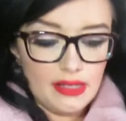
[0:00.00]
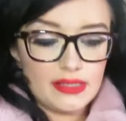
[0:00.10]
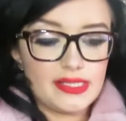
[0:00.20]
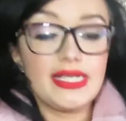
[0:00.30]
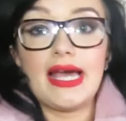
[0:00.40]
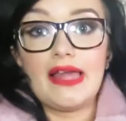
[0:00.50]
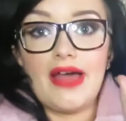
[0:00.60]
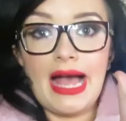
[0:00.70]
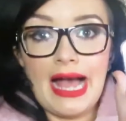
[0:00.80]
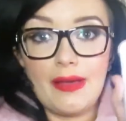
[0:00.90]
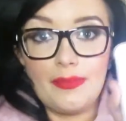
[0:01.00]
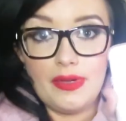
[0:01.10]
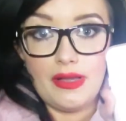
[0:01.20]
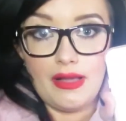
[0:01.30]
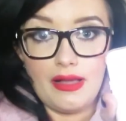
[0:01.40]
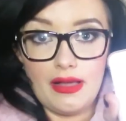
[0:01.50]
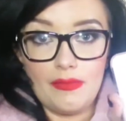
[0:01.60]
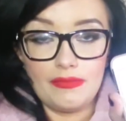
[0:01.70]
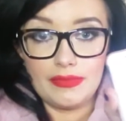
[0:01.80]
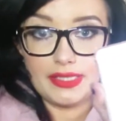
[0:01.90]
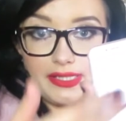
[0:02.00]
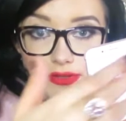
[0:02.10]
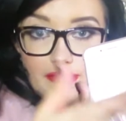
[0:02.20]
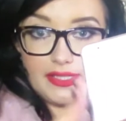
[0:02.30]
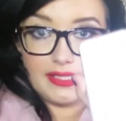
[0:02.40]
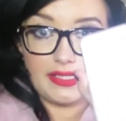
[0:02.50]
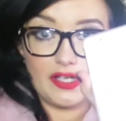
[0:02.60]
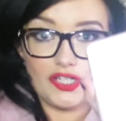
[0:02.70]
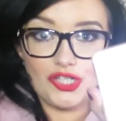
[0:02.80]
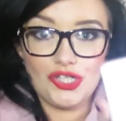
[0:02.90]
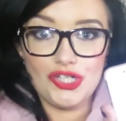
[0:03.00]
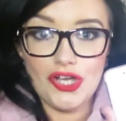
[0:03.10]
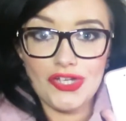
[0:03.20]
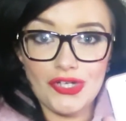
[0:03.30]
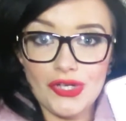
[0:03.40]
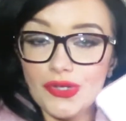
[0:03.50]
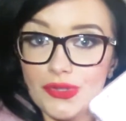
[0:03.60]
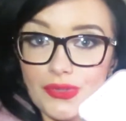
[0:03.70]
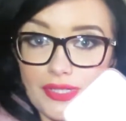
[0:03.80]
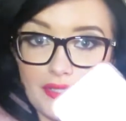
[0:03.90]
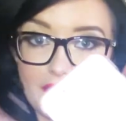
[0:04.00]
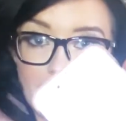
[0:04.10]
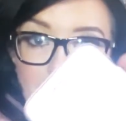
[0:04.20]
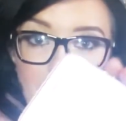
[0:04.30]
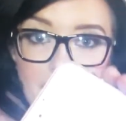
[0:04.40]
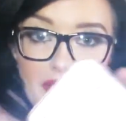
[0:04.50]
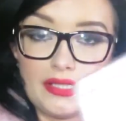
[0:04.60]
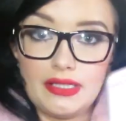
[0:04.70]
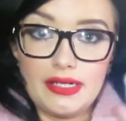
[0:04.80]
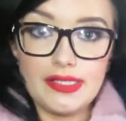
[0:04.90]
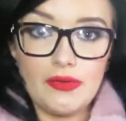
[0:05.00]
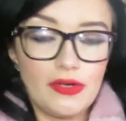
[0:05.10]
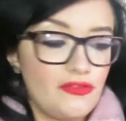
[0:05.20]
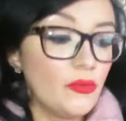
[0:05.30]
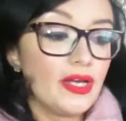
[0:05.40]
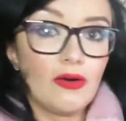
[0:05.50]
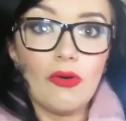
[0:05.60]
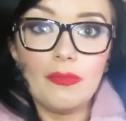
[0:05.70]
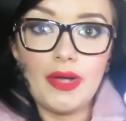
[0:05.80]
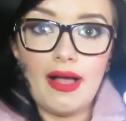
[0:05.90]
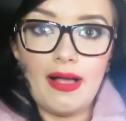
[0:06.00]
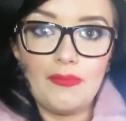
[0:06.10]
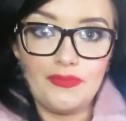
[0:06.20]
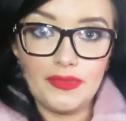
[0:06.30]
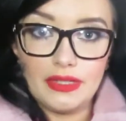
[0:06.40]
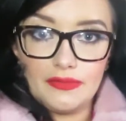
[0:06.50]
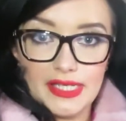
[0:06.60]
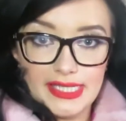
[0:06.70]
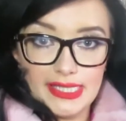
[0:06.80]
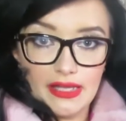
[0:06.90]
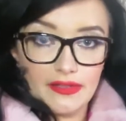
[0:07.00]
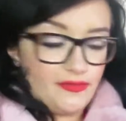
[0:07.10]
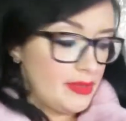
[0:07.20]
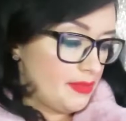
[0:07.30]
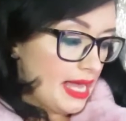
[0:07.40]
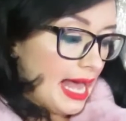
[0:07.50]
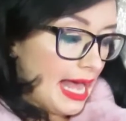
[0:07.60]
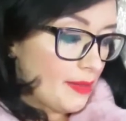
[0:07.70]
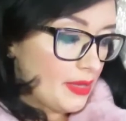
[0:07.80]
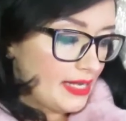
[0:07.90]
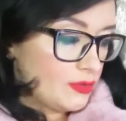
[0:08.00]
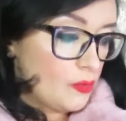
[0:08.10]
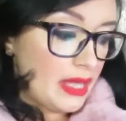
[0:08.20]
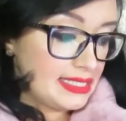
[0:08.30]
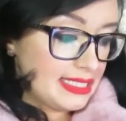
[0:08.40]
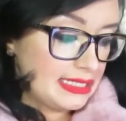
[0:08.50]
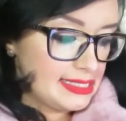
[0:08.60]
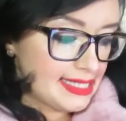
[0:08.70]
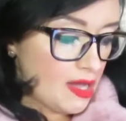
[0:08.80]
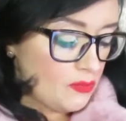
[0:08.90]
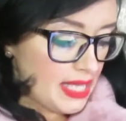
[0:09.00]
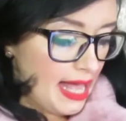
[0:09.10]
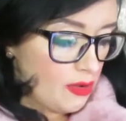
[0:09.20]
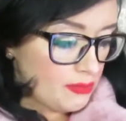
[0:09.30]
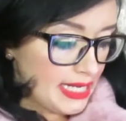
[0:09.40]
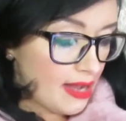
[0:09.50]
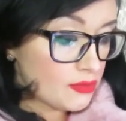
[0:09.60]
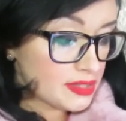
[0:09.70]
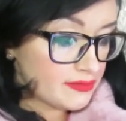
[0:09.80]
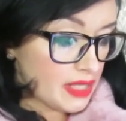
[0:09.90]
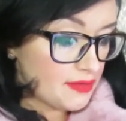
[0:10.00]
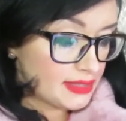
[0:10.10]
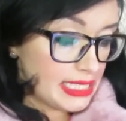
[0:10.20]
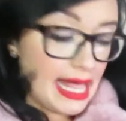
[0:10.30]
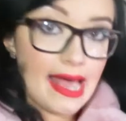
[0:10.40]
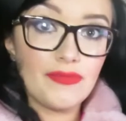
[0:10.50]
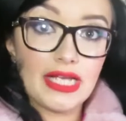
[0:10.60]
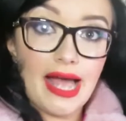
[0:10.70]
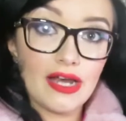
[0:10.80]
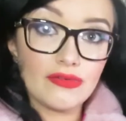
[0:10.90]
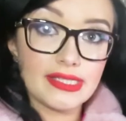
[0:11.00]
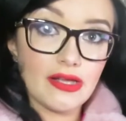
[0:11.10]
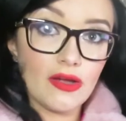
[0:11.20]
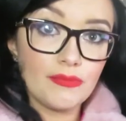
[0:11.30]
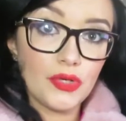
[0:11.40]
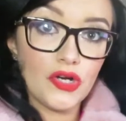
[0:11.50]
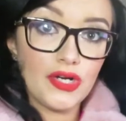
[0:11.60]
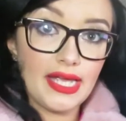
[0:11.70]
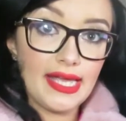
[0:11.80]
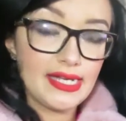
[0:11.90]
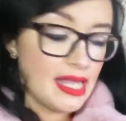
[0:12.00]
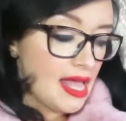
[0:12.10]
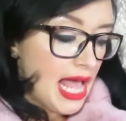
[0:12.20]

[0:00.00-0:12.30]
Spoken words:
So yeah, the app, I don't know if this is going to show. I don't know if it will, but this is like the Fitbit app, and it will basically tell me how many hours I've slept, the calories that I'm burning,